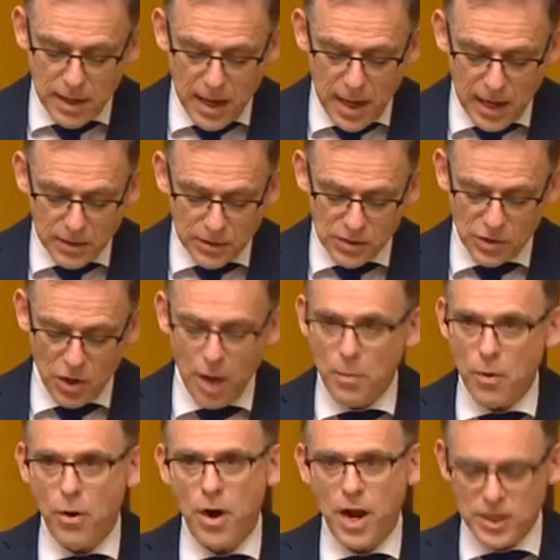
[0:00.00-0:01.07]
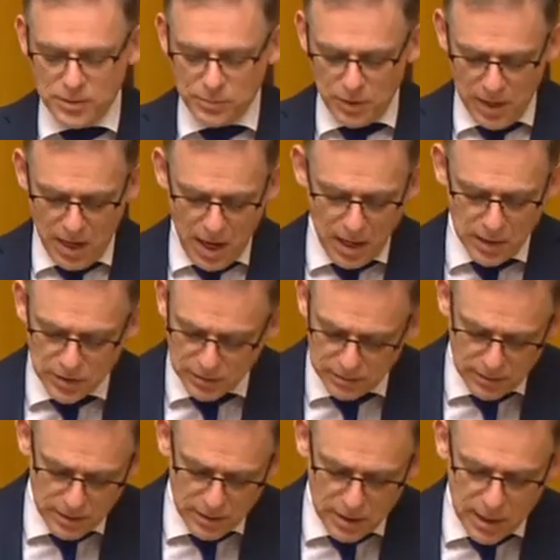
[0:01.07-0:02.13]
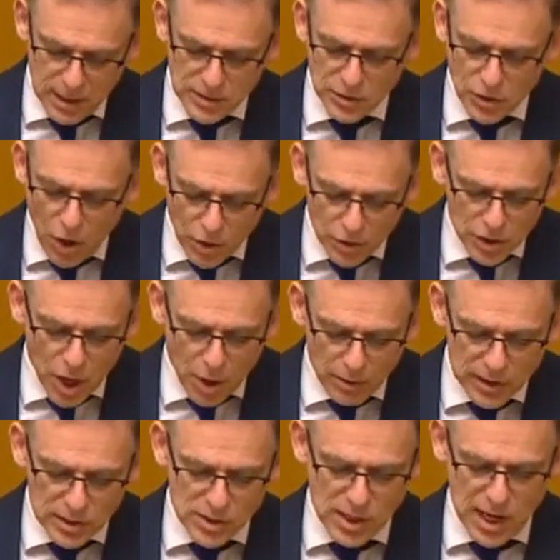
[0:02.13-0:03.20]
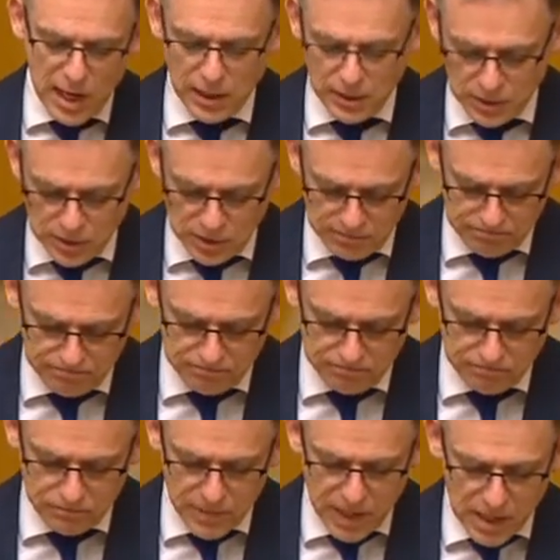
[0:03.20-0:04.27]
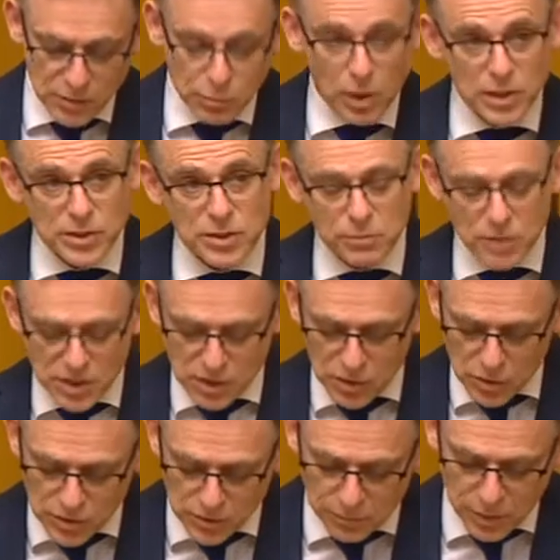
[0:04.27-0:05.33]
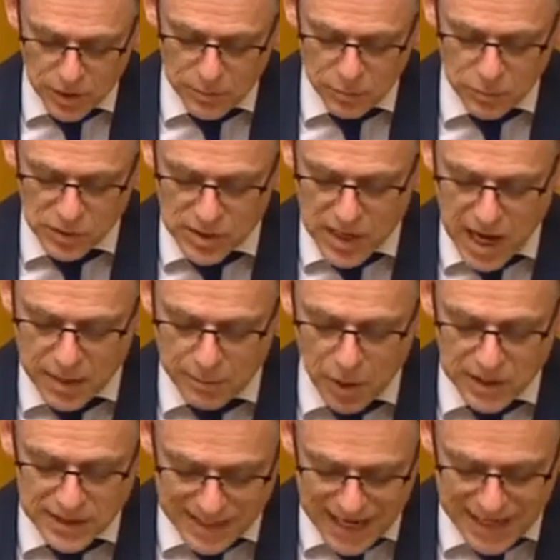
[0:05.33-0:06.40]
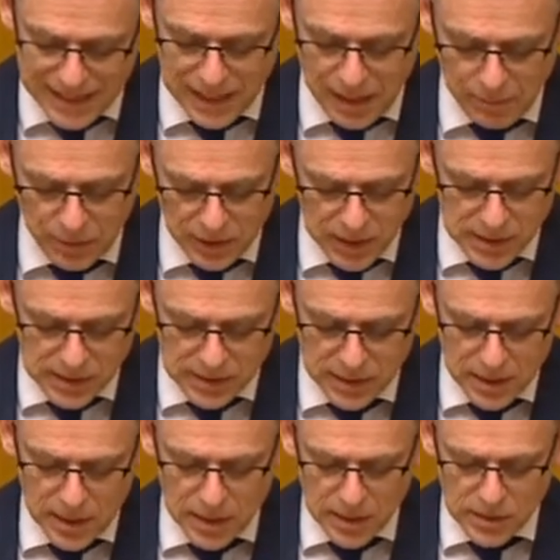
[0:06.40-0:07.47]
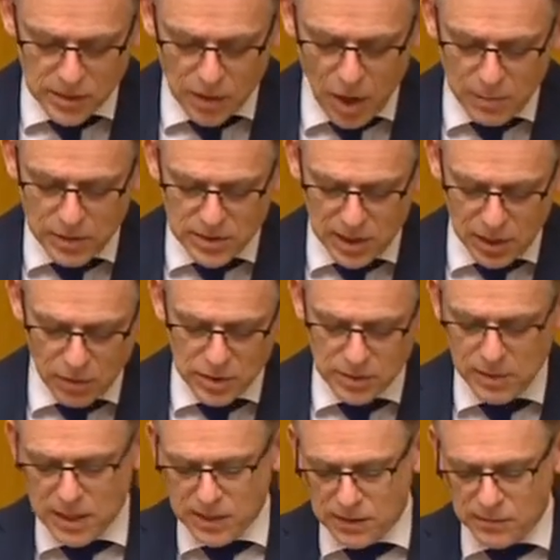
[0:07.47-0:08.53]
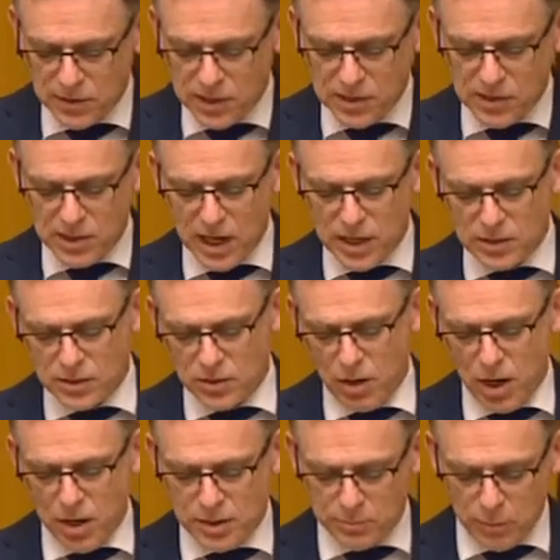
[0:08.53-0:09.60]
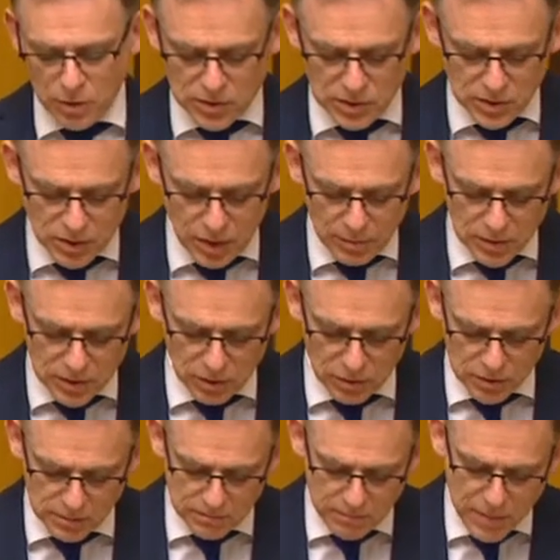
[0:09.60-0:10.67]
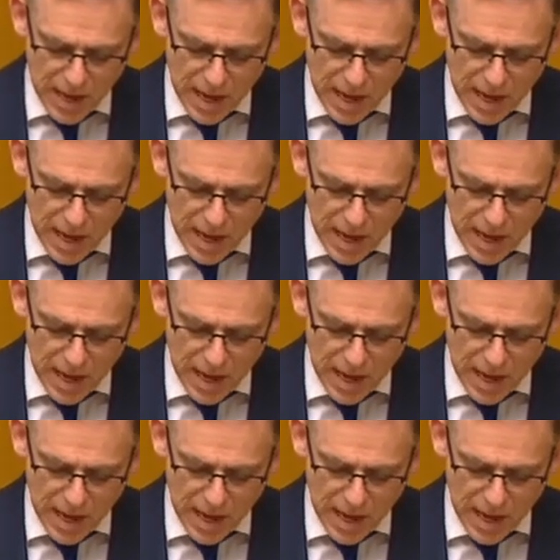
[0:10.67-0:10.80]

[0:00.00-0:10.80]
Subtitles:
and cyber espionage. It's an ongoing challenge, as well as the misuse of people's data by tech companies, cyber terrorism, and as I've said, state-sponsored cyber terrorism.